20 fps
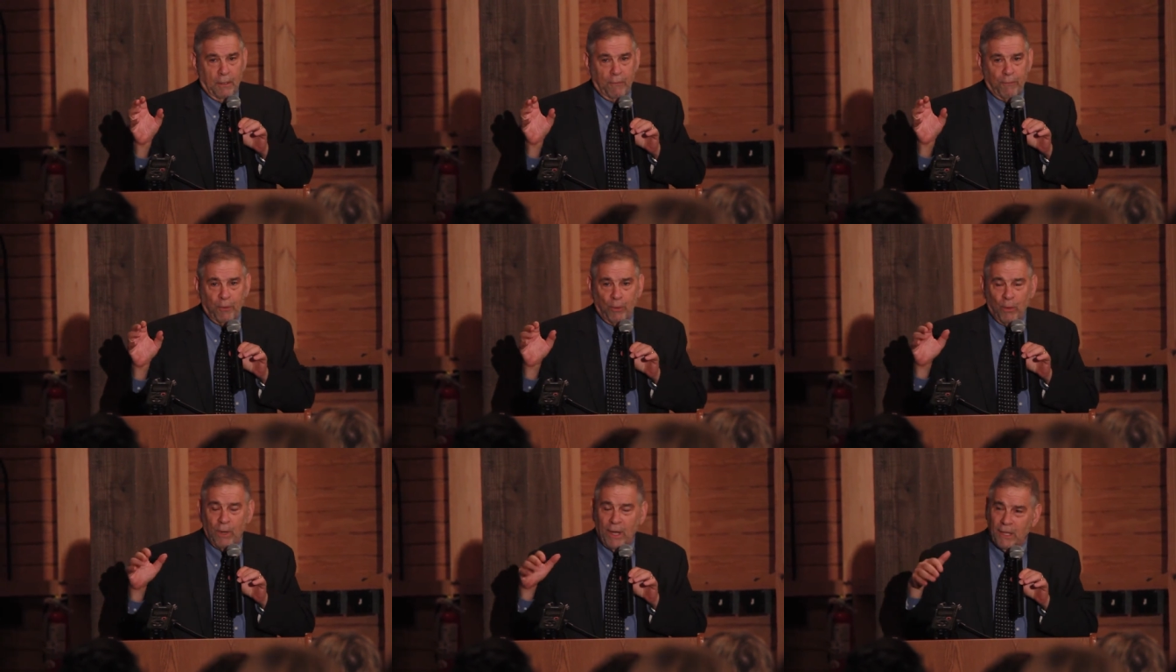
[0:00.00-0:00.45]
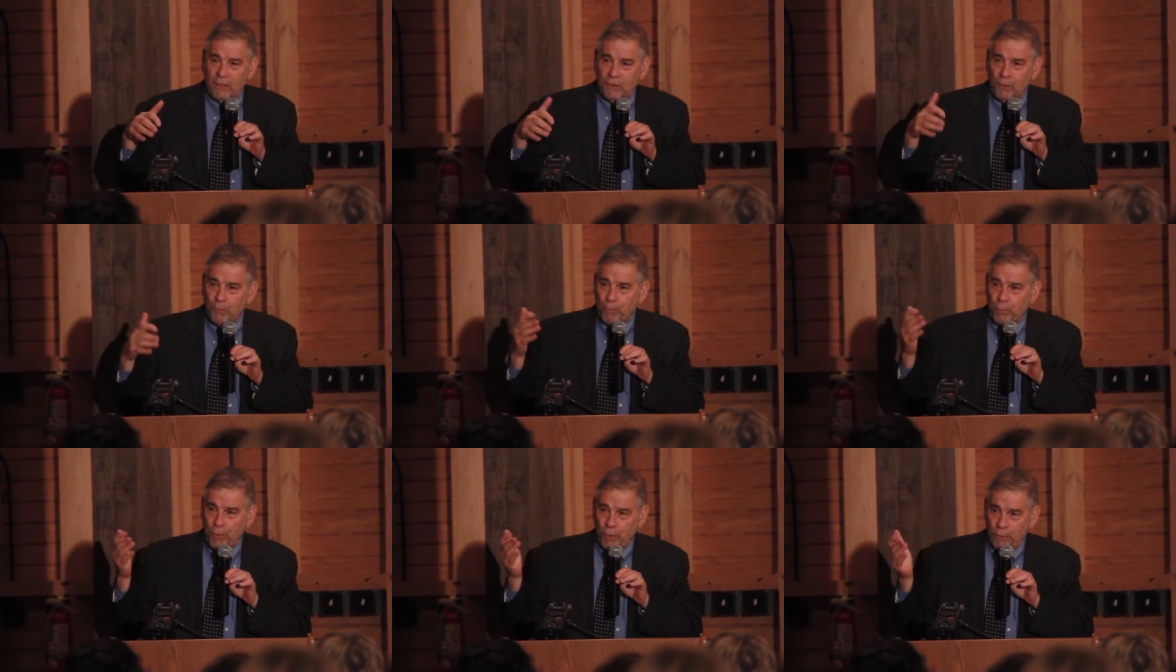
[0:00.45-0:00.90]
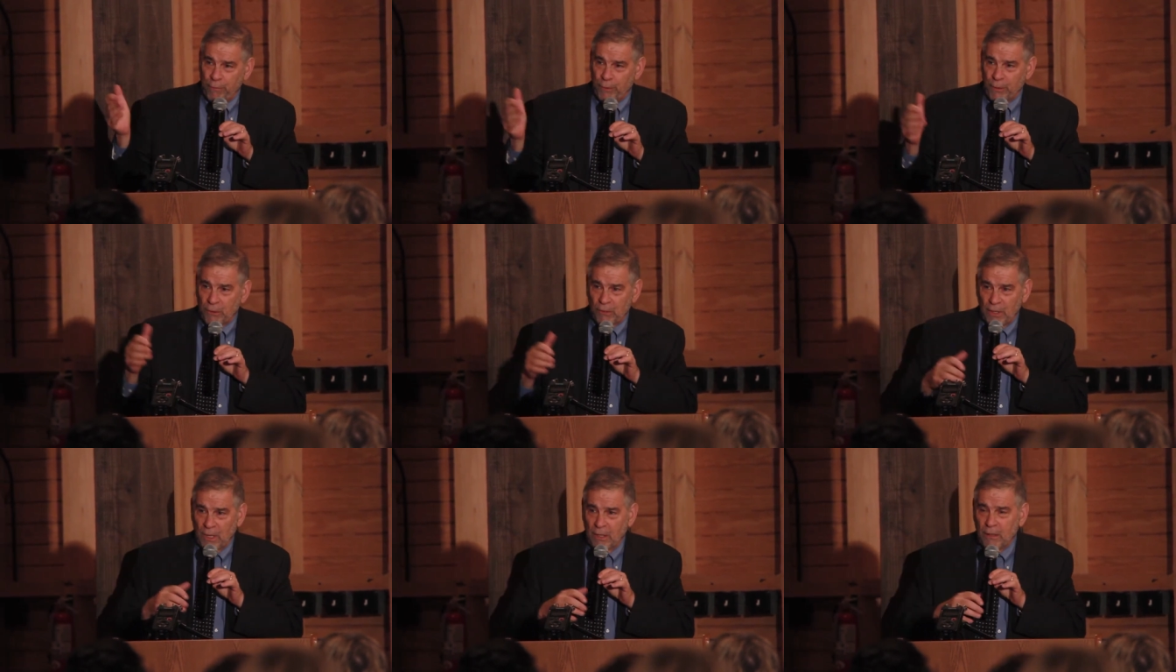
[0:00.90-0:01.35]
if you had the
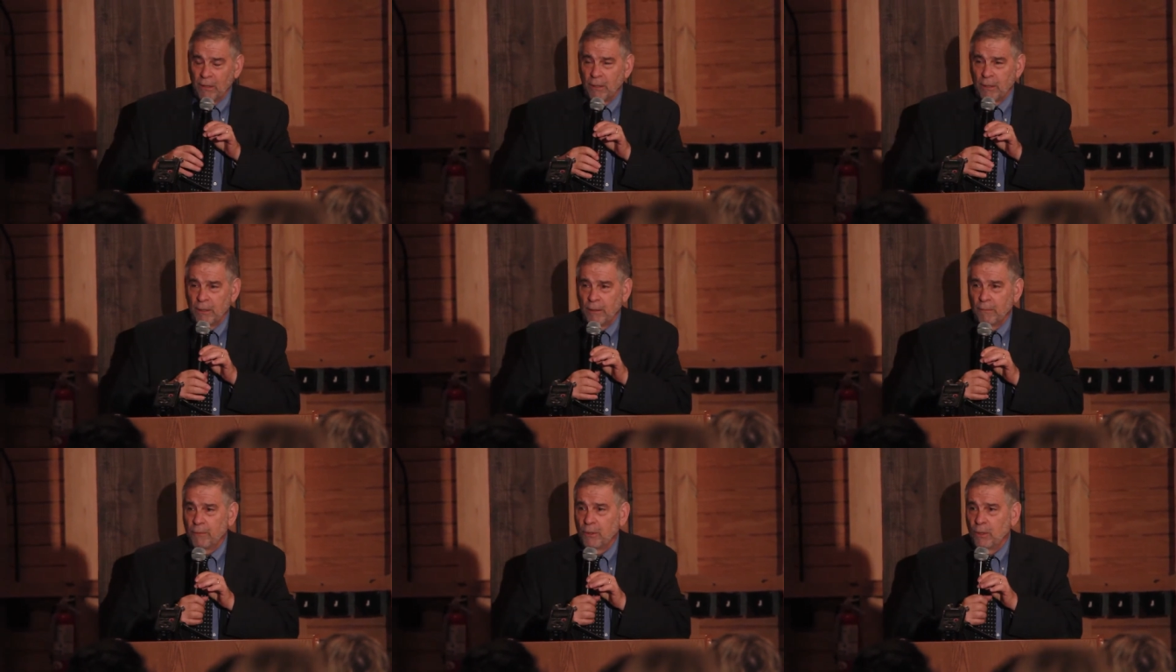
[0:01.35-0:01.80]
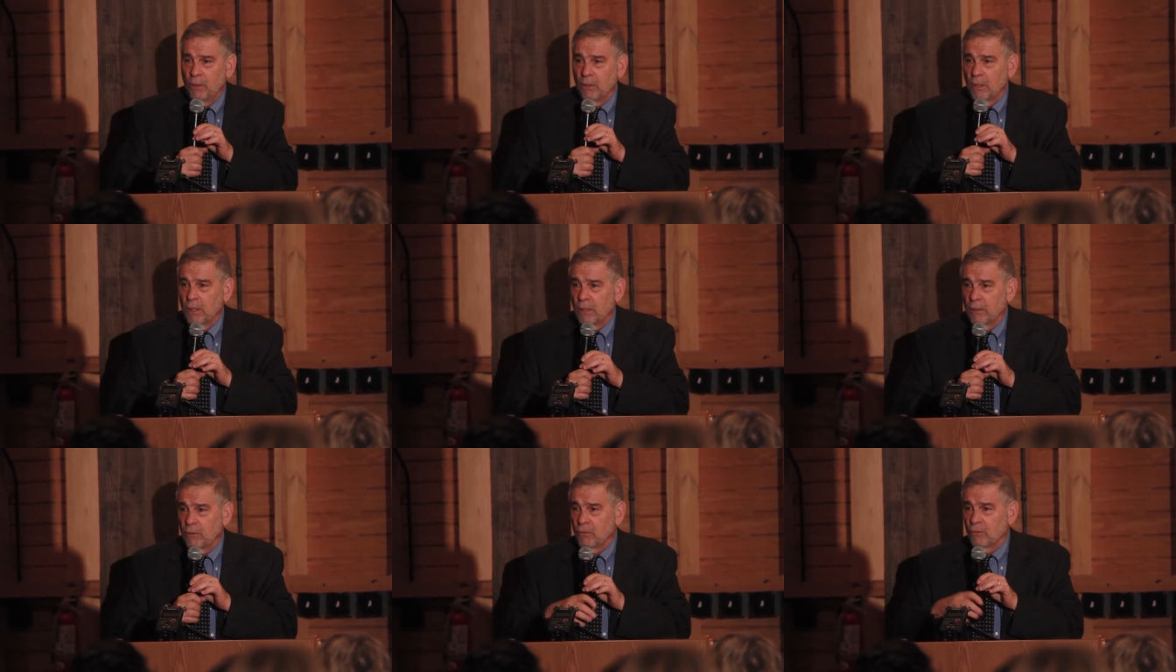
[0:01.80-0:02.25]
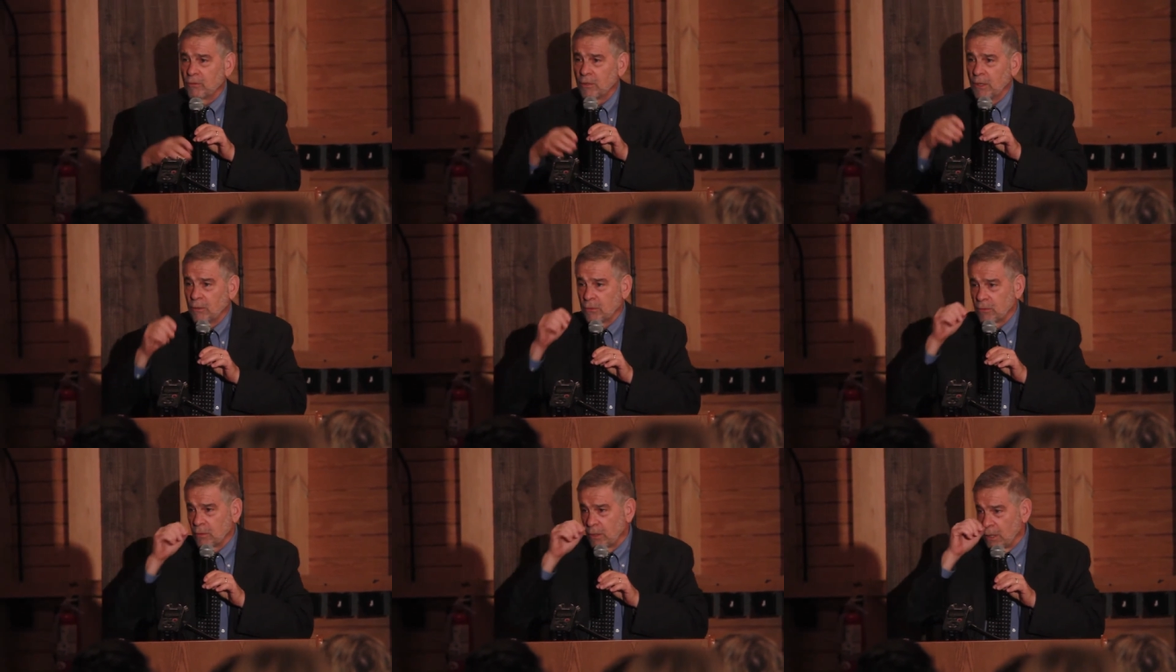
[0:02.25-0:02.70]
perfect ending of the United
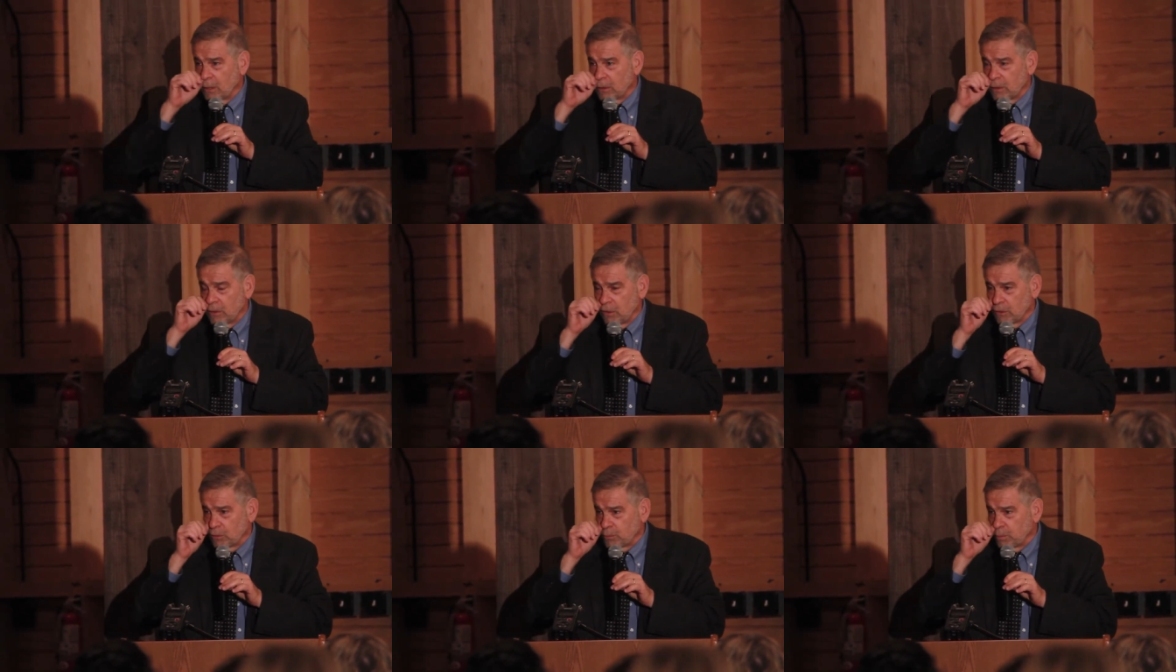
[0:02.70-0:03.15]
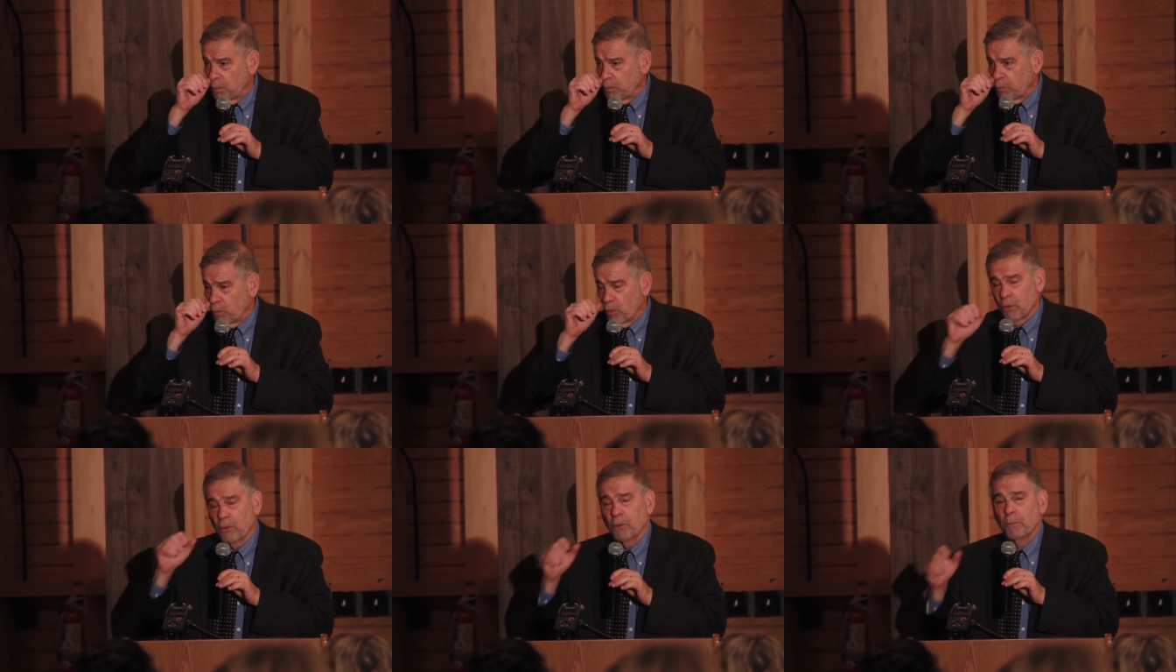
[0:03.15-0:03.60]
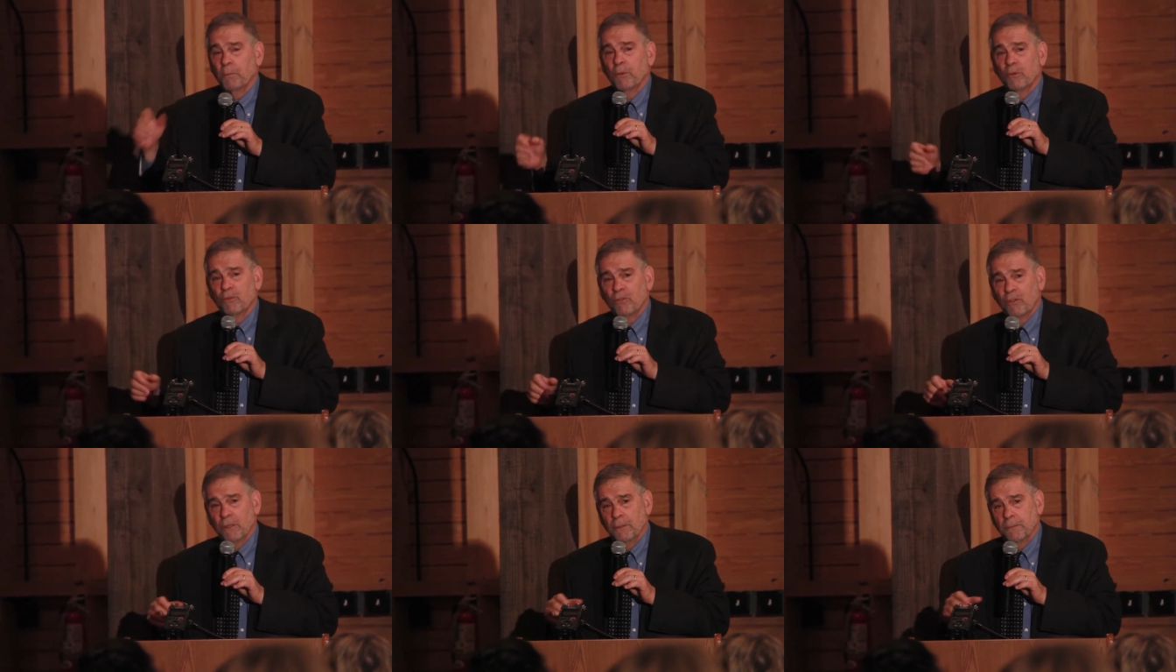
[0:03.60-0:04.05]
States Holocaust Memorial
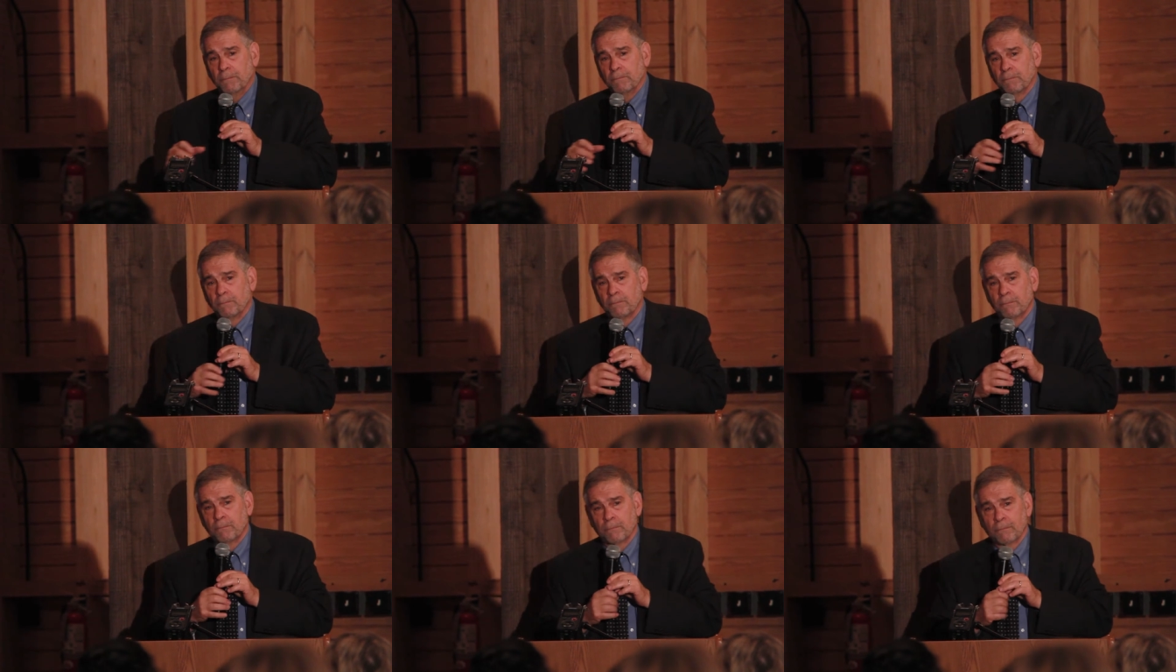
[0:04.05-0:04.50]
Museum,